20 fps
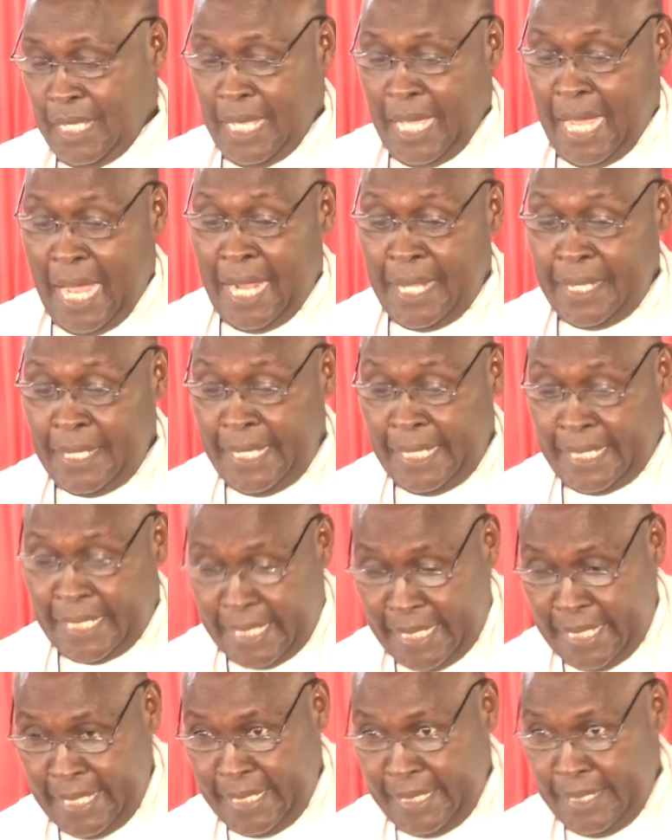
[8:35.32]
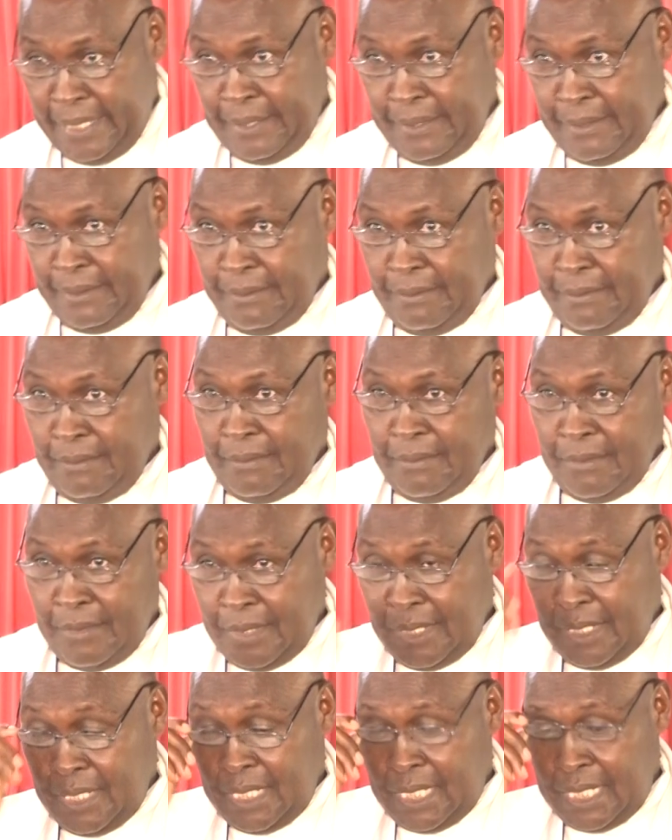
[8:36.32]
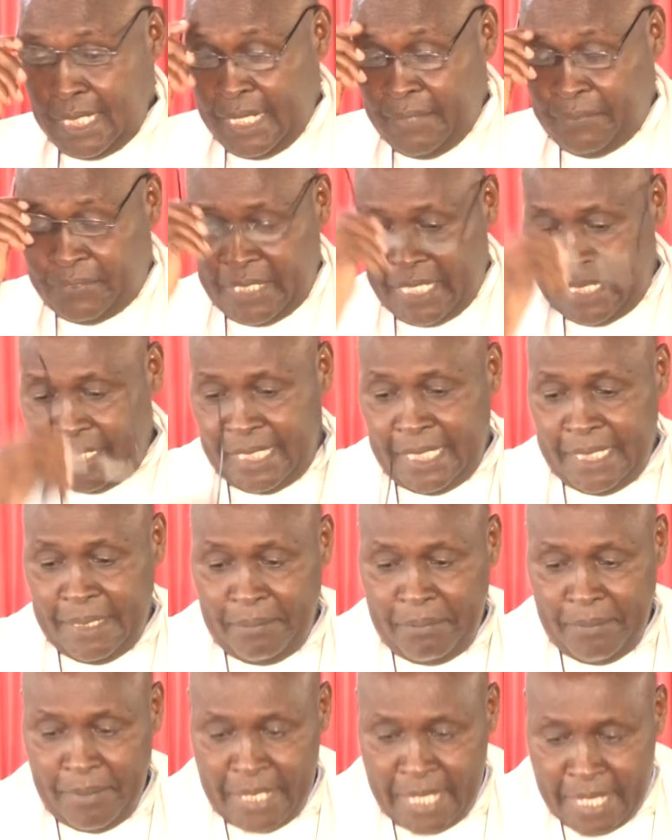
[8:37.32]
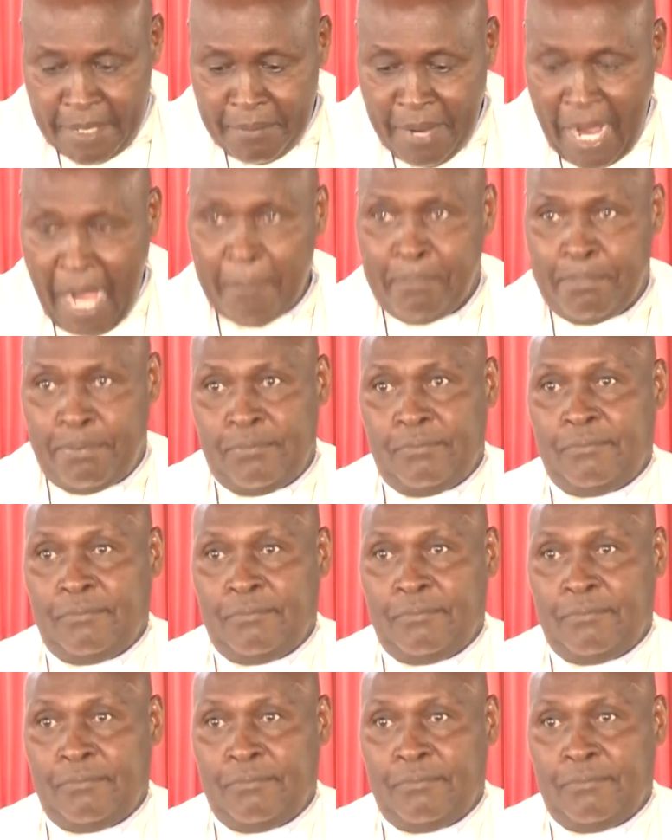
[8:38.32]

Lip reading: And the king lifted him up.